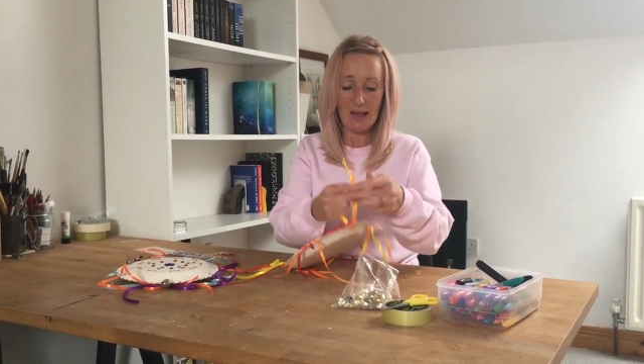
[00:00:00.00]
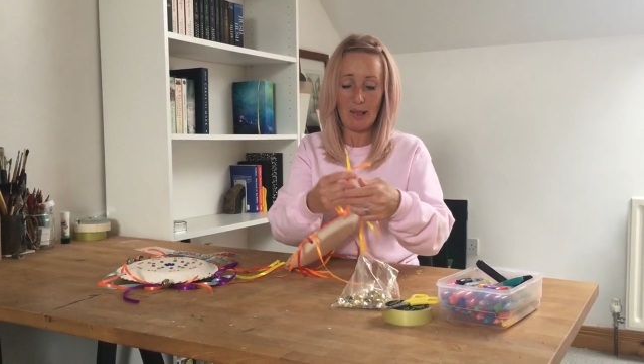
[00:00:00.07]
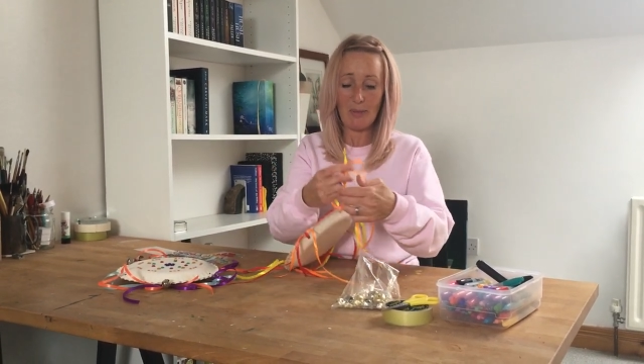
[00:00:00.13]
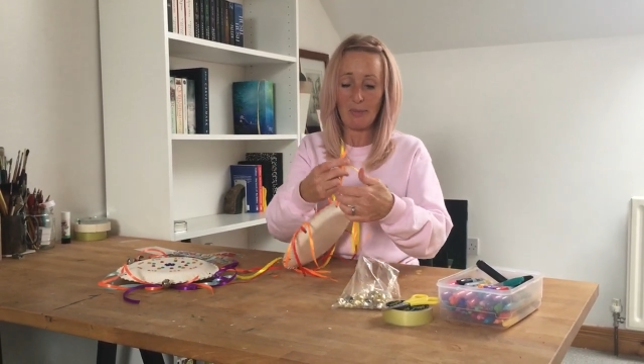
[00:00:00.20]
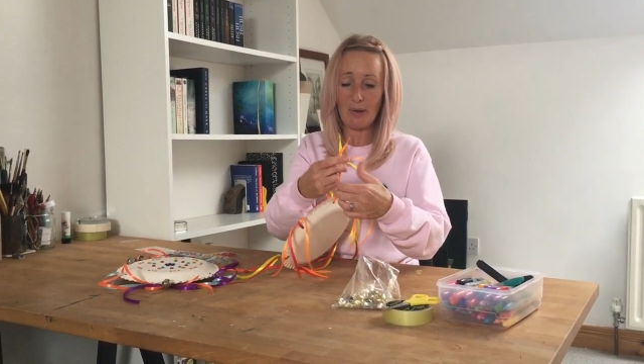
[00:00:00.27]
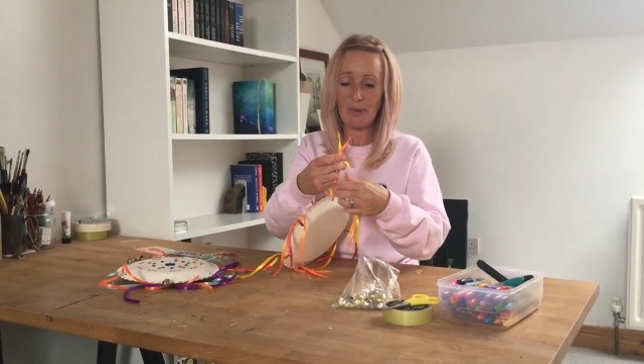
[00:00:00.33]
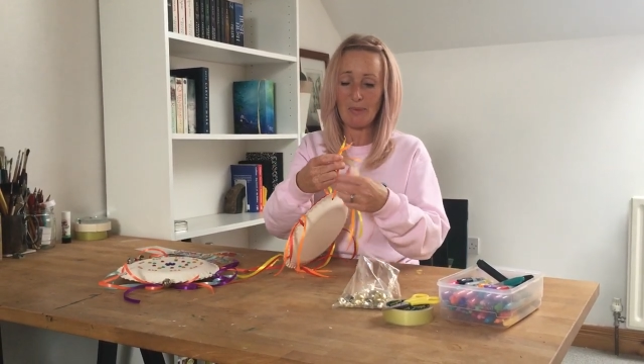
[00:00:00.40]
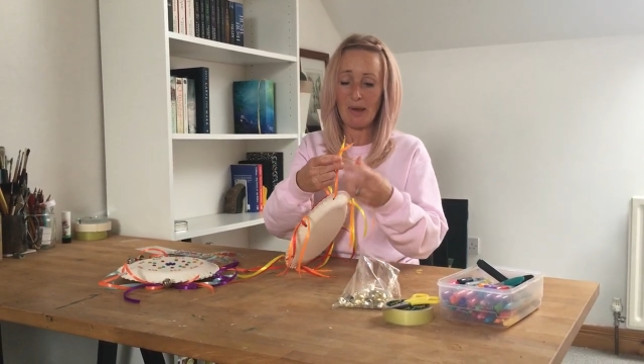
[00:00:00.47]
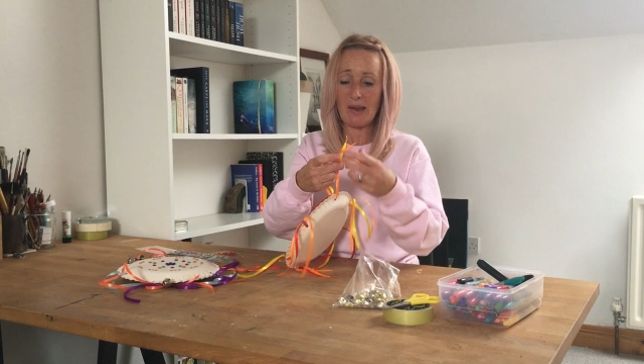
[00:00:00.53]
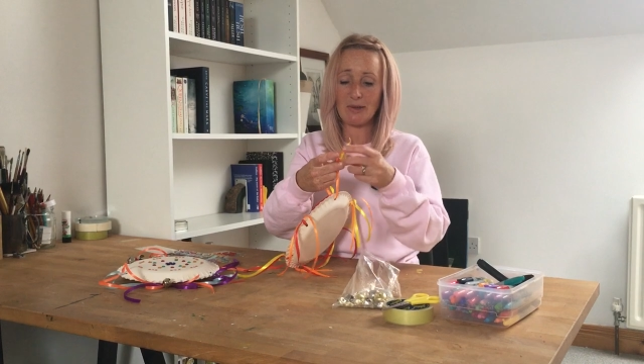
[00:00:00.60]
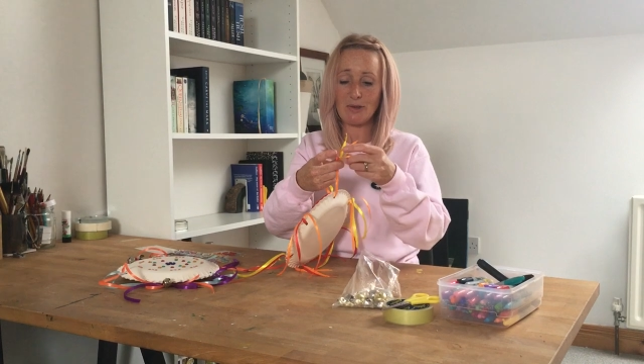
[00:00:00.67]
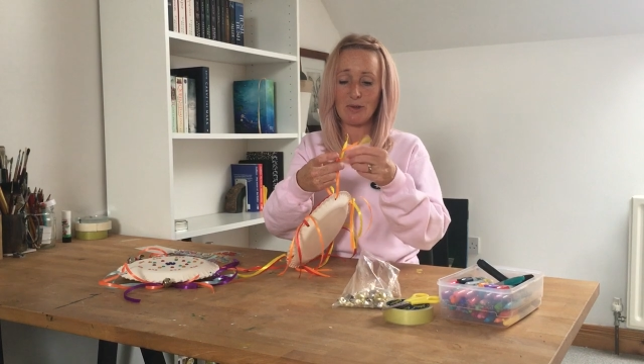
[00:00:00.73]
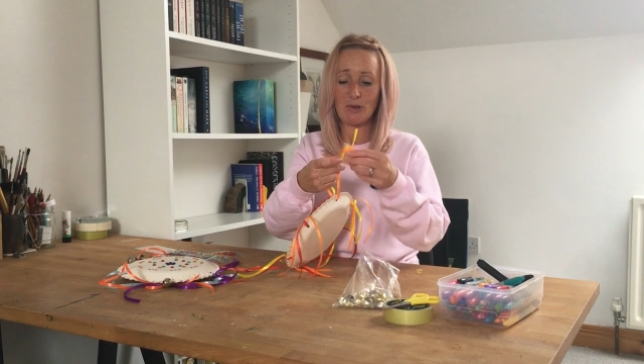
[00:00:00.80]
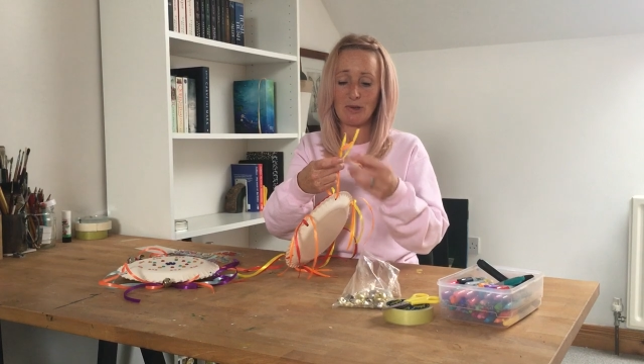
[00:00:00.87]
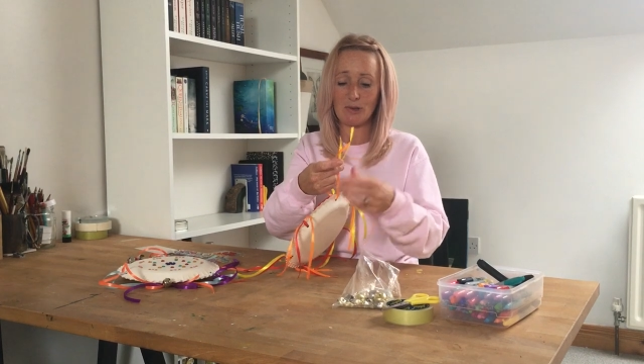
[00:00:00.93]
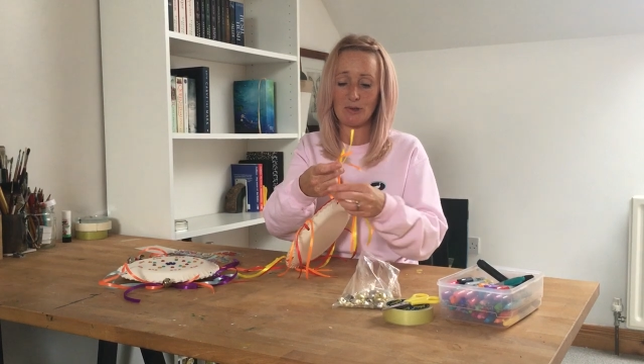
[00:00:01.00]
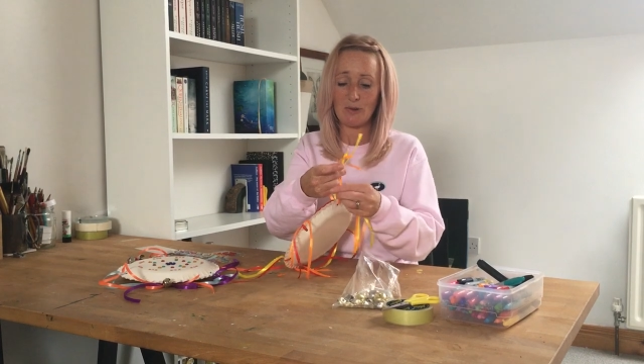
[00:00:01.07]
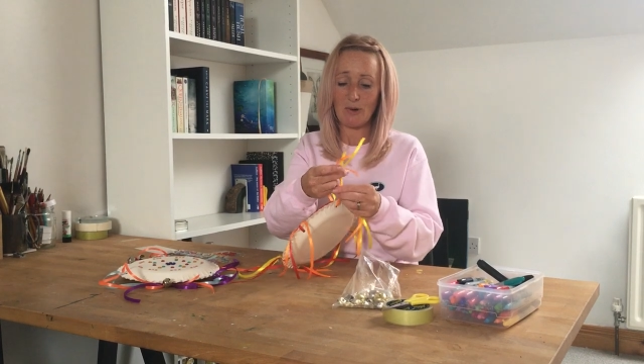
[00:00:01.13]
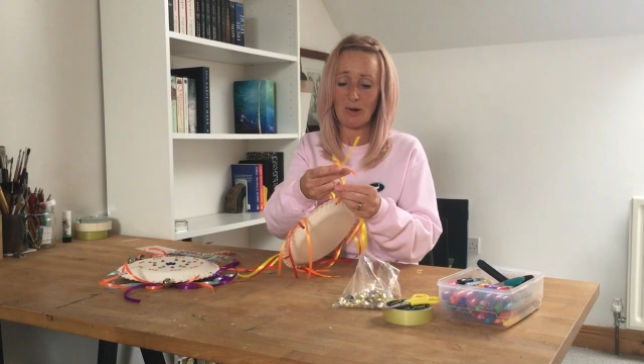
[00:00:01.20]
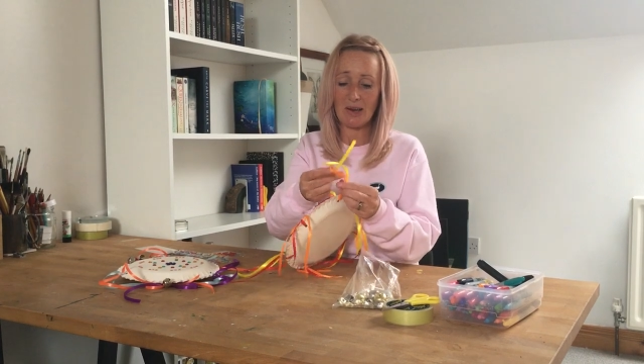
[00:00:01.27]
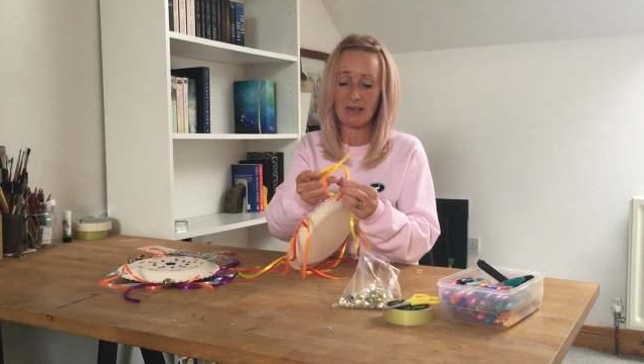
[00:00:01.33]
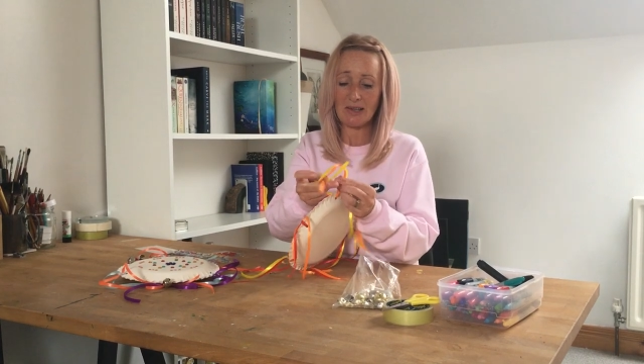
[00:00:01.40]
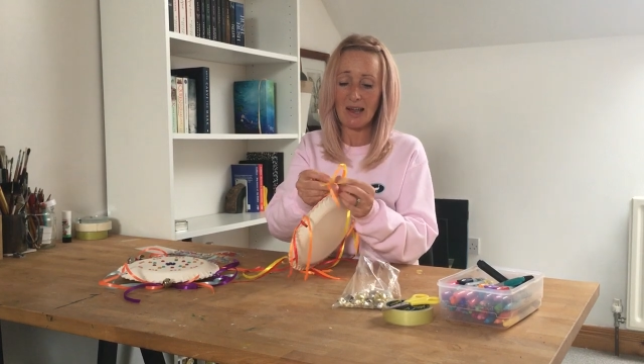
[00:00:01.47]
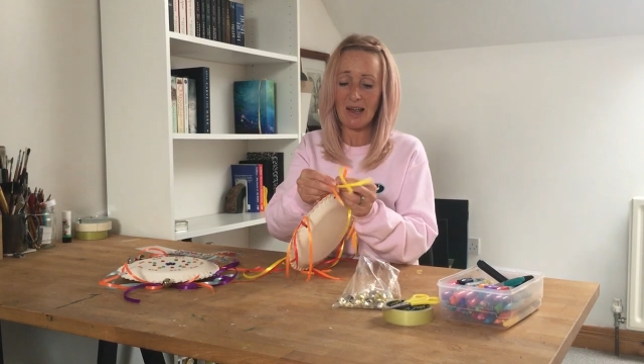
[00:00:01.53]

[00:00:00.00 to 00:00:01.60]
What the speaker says: helping me do stories?